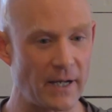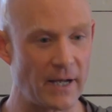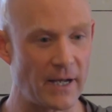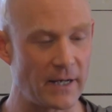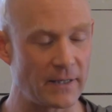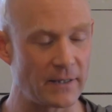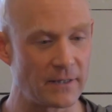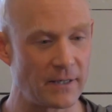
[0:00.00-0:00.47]

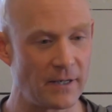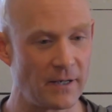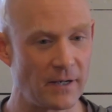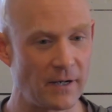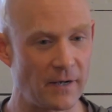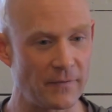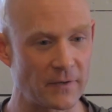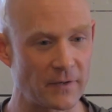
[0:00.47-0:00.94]
And
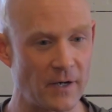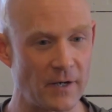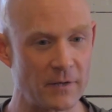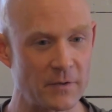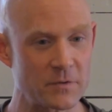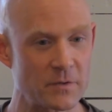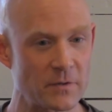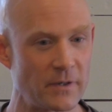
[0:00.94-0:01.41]
on the
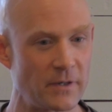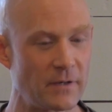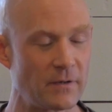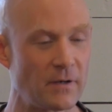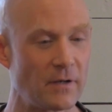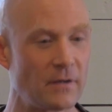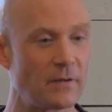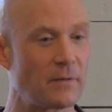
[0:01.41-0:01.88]

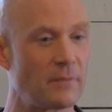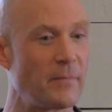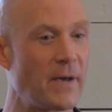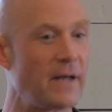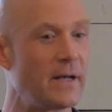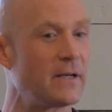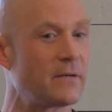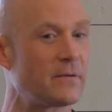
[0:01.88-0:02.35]
contrary,
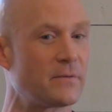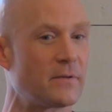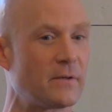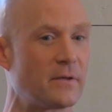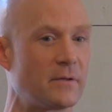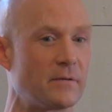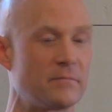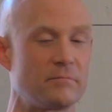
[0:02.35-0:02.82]
many of
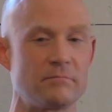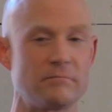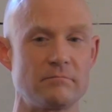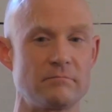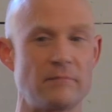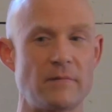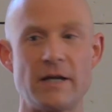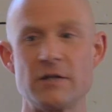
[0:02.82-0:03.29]
the
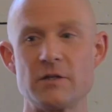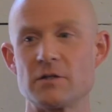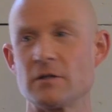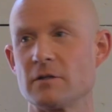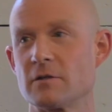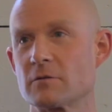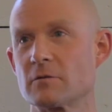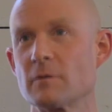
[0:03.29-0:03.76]

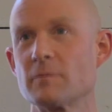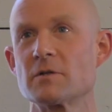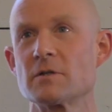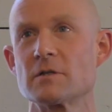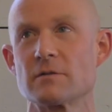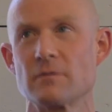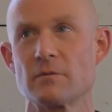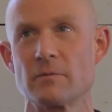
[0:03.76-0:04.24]
ancient
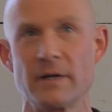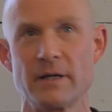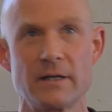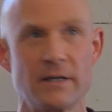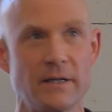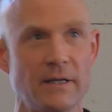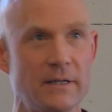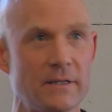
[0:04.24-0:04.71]
descriptions of
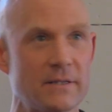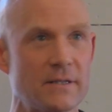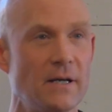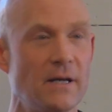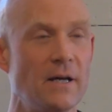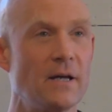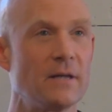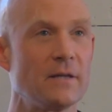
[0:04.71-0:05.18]
awakening is
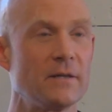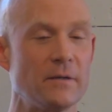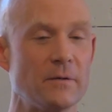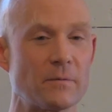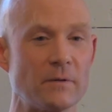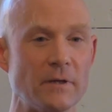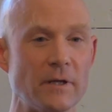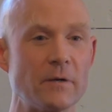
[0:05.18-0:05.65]
the
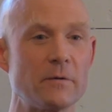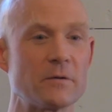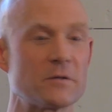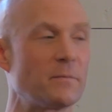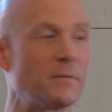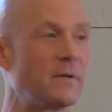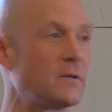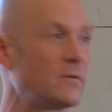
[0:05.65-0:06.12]

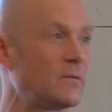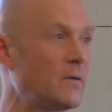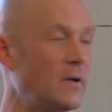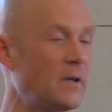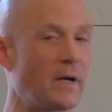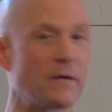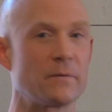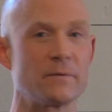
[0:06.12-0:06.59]
relinquishment of
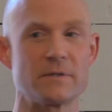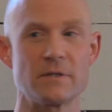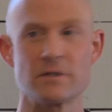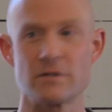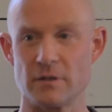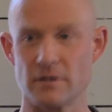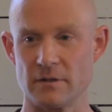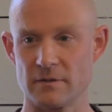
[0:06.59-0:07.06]
all
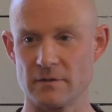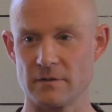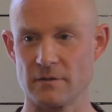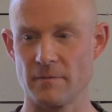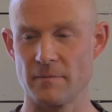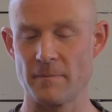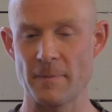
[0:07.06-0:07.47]
acquisitions.